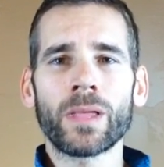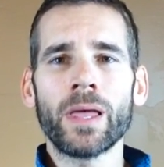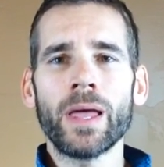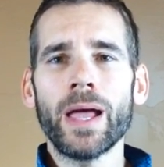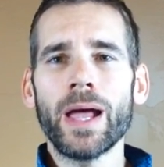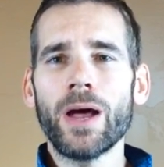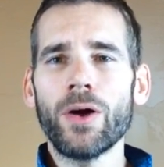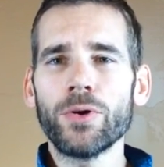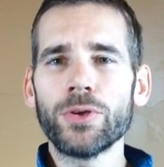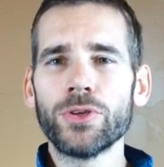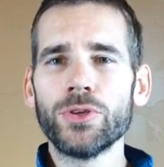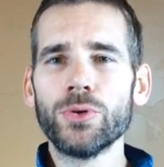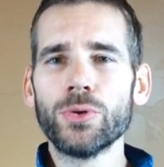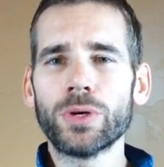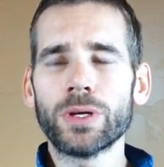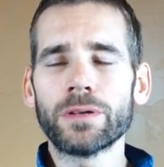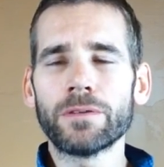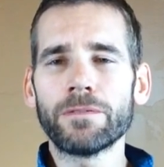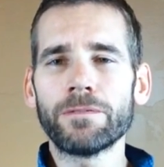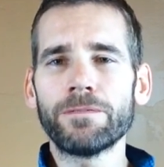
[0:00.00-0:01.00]
how you
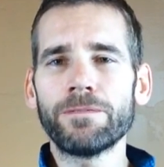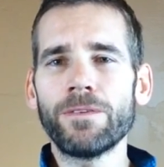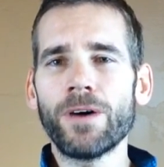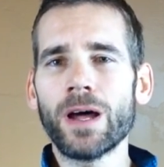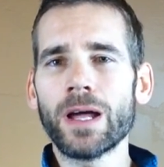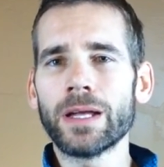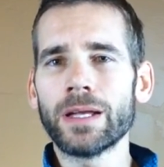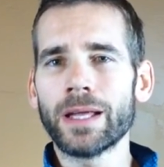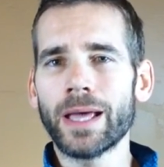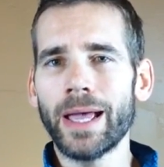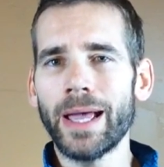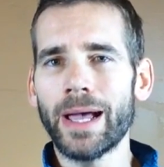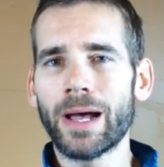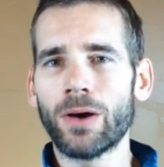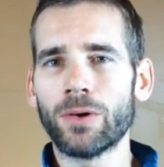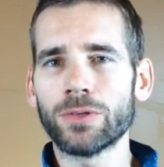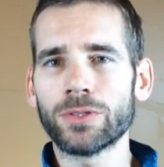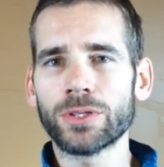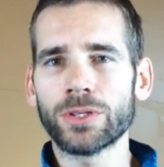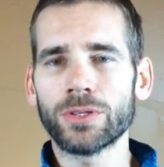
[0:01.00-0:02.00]
can find
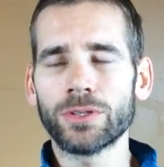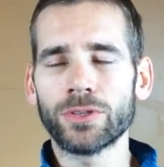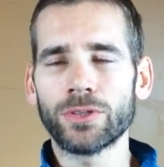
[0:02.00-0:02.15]
out